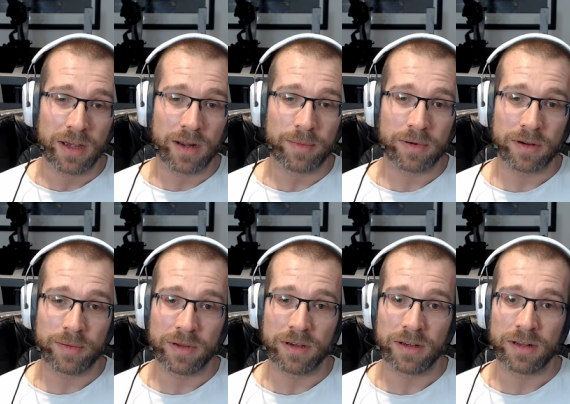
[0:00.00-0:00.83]
a
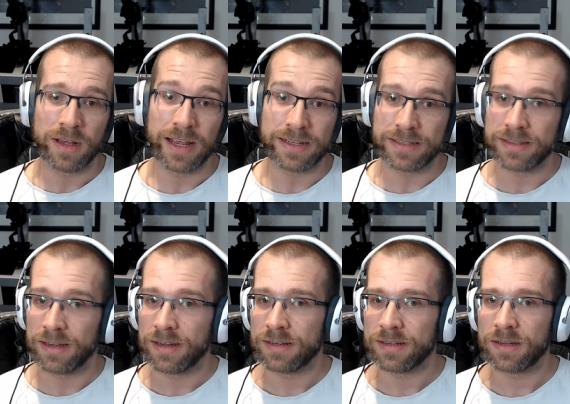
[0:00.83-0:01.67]
proper
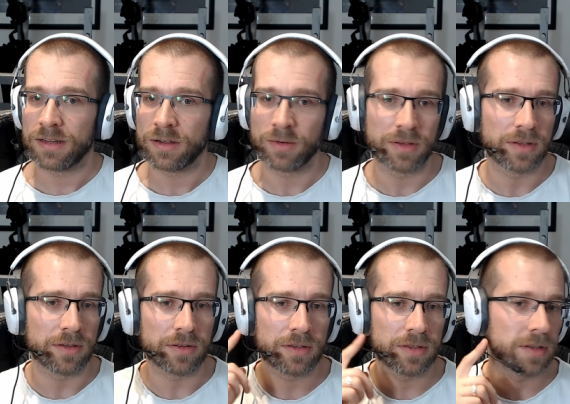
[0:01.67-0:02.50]
headset with the
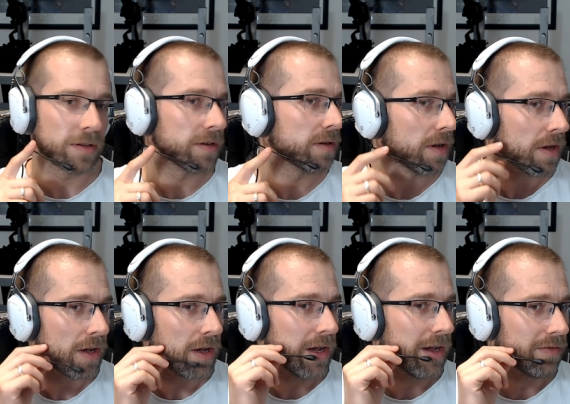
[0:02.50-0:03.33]
use
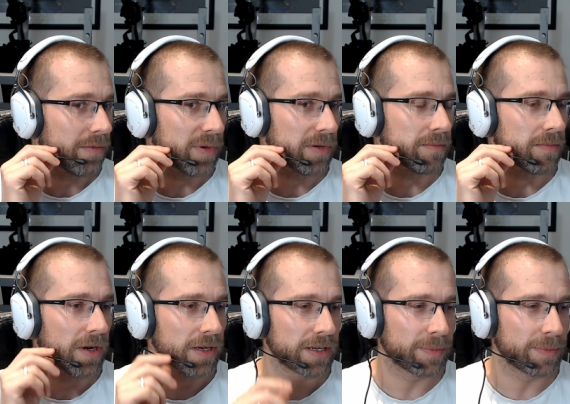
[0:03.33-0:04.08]
of a Boom Mic